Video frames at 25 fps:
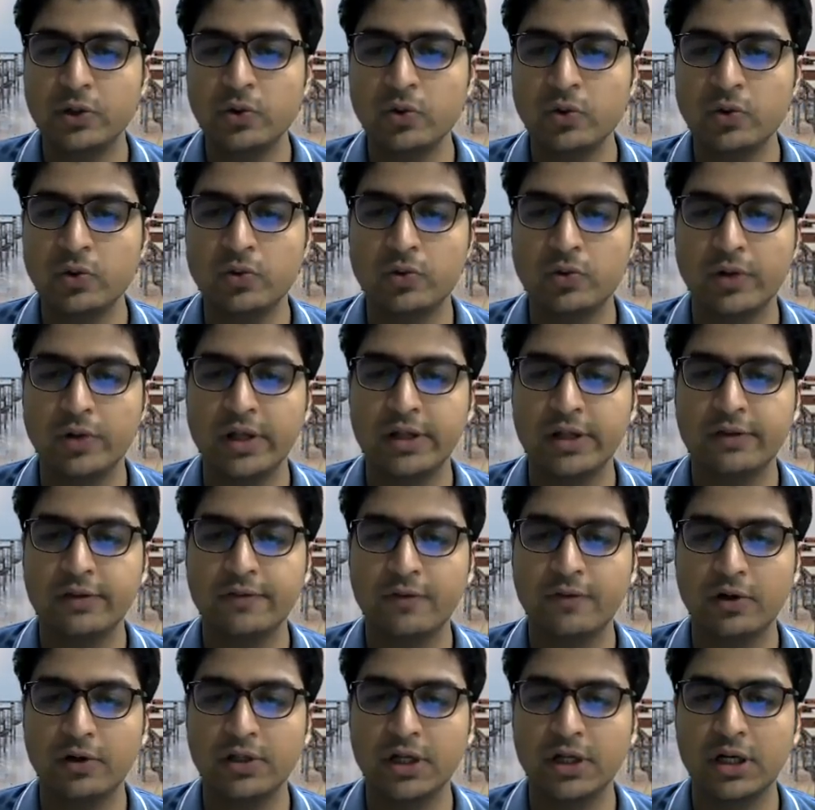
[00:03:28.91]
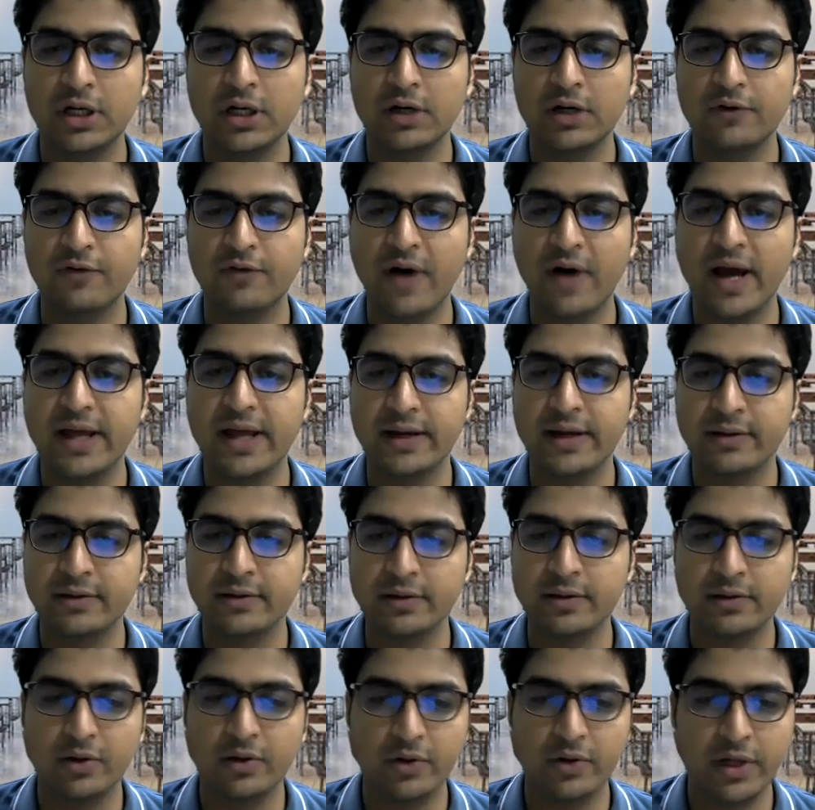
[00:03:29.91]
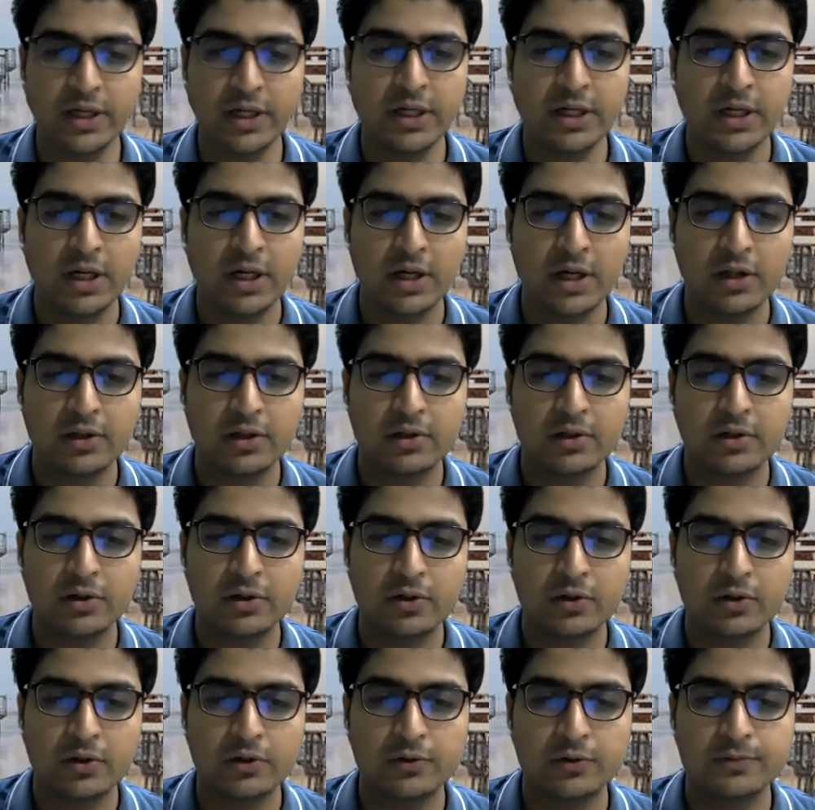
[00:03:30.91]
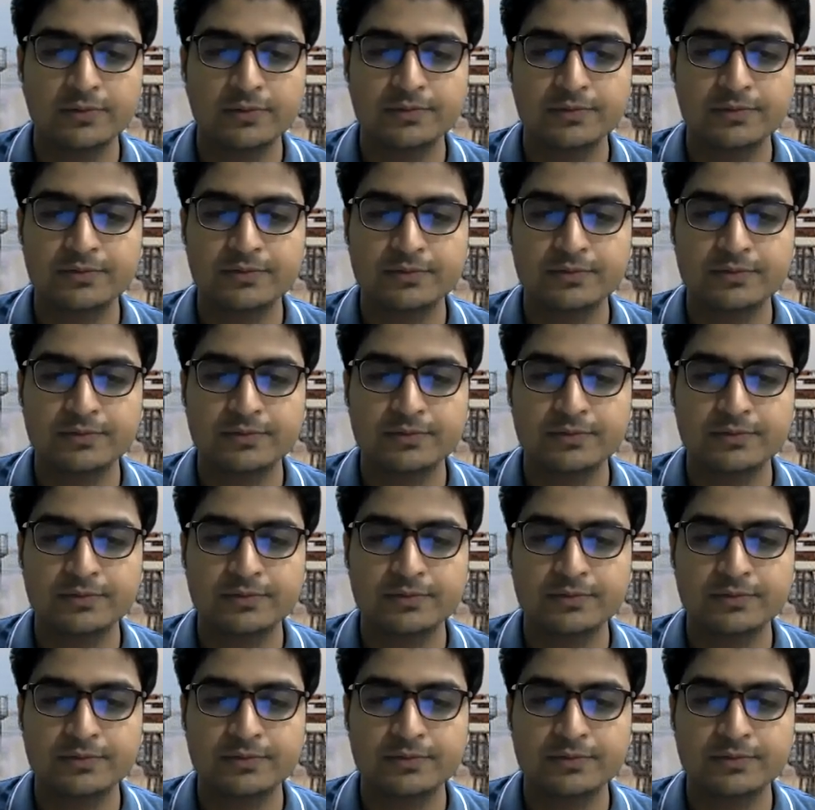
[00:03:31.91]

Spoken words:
2 is for the y-axis. Okay, so